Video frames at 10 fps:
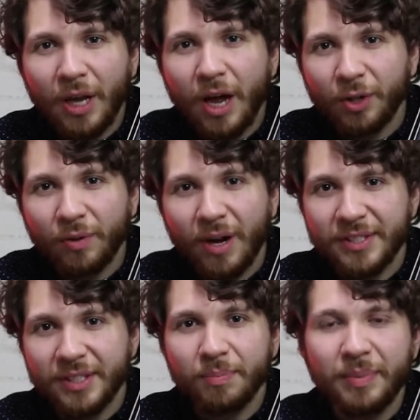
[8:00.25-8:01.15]
block
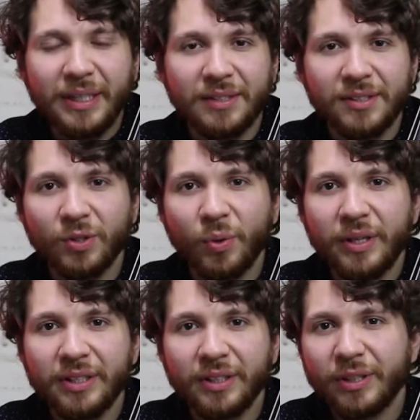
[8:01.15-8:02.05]
rosin because it's
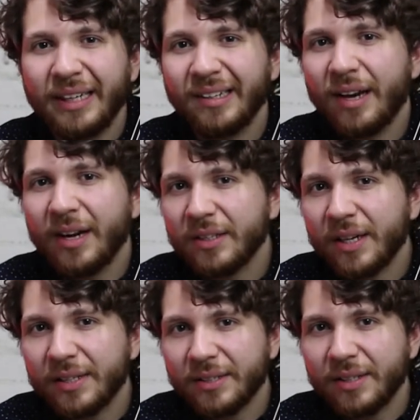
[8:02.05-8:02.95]
going to create a lot of
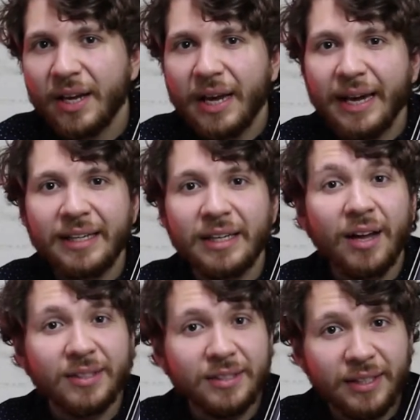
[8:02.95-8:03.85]
dust and
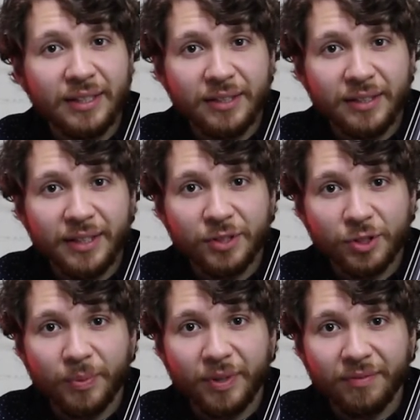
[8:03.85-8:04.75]
not stick to the
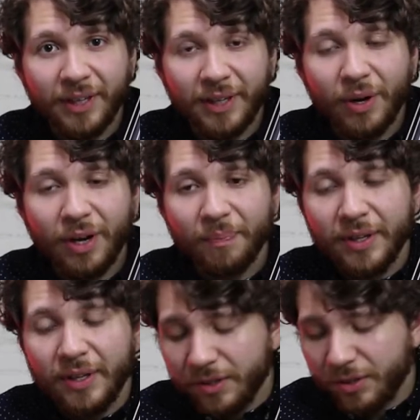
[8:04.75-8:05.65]
instrument very well.
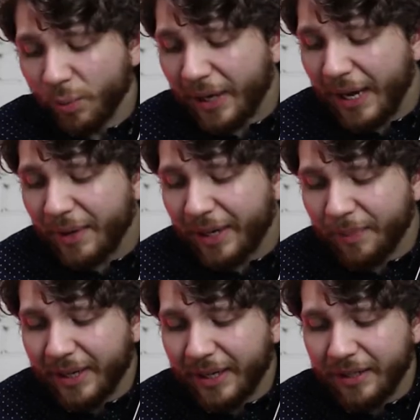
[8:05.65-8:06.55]
So what I
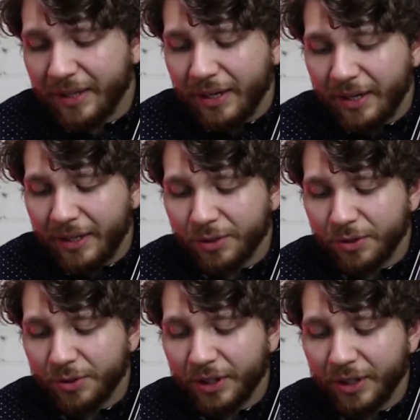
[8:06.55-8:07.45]
recommend is
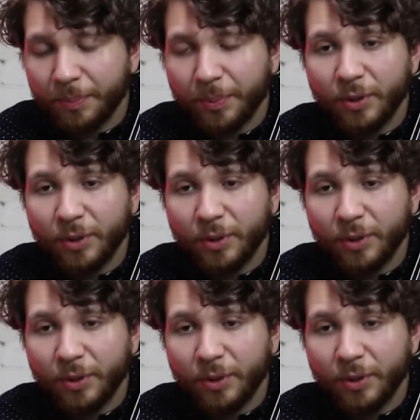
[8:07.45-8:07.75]
using